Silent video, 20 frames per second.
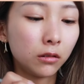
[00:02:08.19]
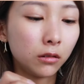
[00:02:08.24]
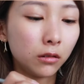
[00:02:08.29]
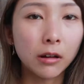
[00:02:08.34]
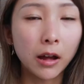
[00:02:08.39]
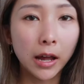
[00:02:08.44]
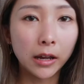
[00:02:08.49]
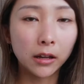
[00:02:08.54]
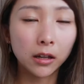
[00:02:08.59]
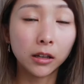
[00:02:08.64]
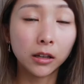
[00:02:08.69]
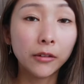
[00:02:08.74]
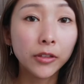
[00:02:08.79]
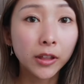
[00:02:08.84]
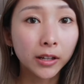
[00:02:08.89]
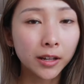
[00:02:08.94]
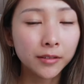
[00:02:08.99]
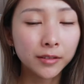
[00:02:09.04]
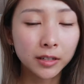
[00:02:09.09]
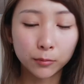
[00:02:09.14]
But I
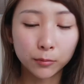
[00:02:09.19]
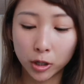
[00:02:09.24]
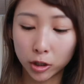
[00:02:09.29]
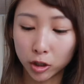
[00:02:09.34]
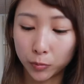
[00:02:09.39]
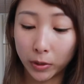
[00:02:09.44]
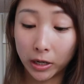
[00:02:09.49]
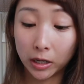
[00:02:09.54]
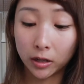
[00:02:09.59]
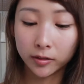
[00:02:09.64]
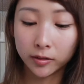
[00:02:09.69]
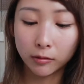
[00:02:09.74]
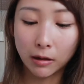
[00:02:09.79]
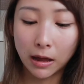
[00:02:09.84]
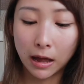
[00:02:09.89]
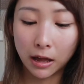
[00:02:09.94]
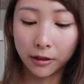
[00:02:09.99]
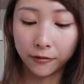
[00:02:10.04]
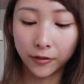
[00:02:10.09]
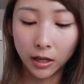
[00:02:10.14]
love the cleansing brush, but I also
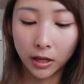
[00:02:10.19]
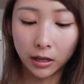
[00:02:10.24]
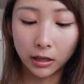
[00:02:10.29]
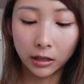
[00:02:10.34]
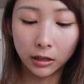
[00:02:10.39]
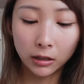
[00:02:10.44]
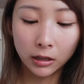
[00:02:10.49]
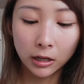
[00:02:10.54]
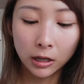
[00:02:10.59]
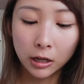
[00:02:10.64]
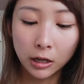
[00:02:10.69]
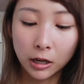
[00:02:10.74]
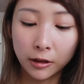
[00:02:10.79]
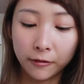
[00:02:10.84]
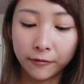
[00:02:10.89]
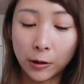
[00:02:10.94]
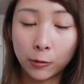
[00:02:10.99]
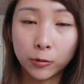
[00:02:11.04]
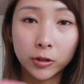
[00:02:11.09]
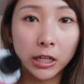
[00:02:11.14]
have a
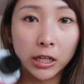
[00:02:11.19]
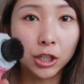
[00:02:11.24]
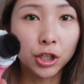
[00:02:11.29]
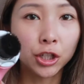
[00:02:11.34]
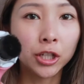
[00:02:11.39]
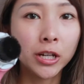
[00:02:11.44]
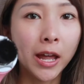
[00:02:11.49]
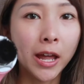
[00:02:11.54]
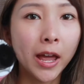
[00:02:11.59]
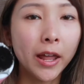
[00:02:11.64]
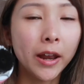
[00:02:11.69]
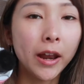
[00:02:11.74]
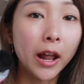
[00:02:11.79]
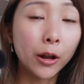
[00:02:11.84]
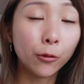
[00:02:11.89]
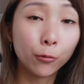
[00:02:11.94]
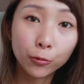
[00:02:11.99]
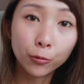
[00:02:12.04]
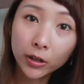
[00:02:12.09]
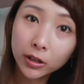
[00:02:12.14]
foundation head, and
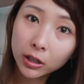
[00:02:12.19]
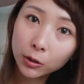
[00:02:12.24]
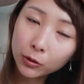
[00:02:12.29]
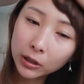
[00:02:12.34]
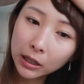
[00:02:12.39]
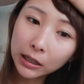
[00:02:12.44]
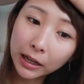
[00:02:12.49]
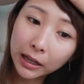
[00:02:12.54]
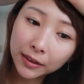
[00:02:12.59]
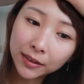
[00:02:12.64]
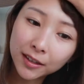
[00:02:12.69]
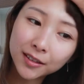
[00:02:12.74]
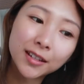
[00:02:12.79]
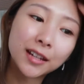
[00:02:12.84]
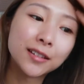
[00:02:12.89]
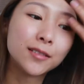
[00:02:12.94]
I really like this.